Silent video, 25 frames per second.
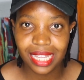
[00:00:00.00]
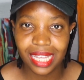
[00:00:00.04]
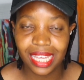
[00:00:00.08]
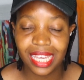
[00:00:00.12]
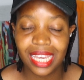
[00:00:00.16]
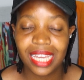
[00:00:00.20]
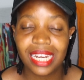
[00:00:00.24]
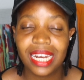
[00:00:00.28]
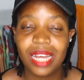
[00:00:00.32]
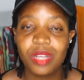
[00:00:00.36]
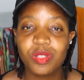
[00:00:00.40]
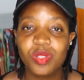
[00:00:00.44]
They
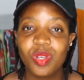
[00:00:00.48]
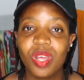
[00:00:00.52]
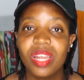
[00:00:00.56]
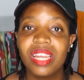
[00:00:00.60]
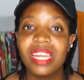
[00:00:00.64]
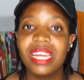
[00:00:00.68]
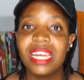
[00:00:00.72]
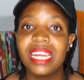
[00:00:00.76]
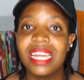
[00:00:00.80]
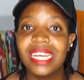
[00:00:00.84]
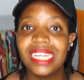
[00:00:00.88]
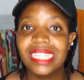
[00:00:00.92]
can
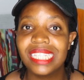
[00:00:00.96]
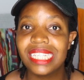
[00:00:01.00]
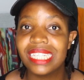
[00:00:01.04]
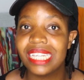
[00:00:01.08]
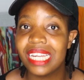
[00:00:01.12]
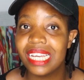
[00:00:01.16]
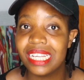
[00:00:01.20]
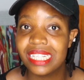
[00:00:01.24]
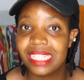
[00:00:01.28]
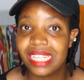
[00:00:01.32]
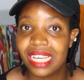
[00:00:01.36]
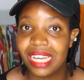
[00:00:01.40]
actually let
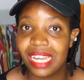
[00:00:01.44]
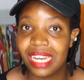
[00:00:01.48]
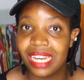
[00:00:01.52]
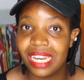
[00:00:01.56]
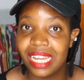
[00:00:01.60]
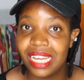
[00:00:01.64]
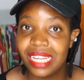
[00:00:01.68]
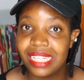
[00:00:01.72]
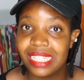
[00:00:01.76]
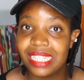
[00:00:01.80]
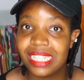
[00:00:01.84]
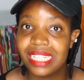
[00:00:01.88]
it
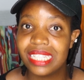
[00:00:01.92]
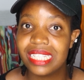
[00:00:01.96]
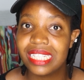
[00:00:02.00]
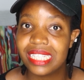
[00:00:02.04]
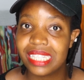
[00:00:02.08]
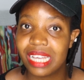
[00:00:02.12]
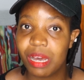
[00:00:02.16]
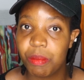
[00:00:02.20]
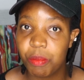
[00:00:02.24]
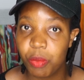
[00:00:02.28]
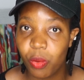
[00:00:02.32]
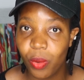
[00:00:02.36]
escalate in
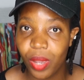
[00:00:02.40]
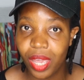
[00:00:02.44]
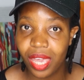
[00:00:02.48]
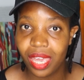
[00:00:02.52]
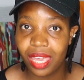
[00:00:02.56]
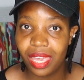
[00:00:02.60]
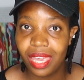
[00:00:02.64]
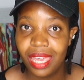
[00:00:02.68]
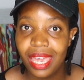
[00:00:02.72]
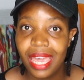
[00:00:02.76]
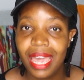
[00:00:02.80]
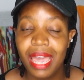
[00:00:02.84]
some
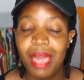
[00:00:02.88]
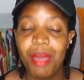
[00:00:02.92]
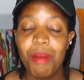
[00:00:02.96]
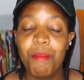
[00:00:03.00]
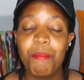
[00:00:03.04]
way.